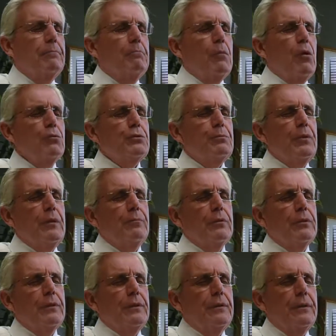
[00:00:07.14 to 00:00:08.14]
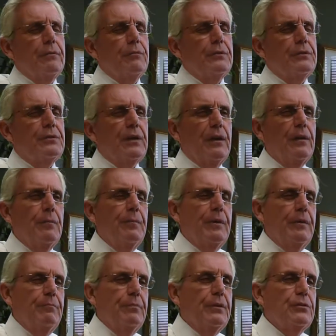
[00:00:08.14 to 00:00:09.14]
most people in the
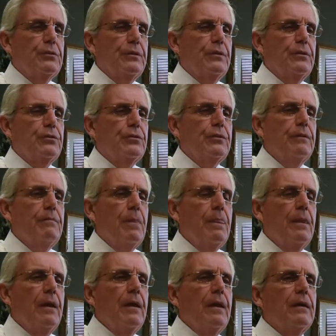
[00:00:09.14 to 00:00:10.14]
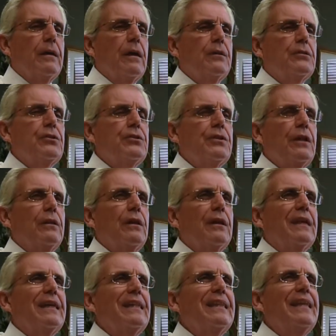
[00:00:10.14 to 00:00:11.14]
retirement business sell a
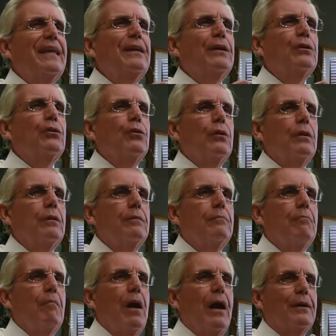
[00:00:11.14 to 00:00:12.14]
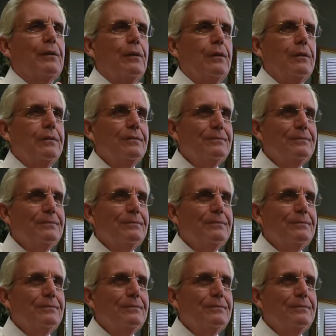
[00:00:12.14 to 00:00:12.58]
clinical model.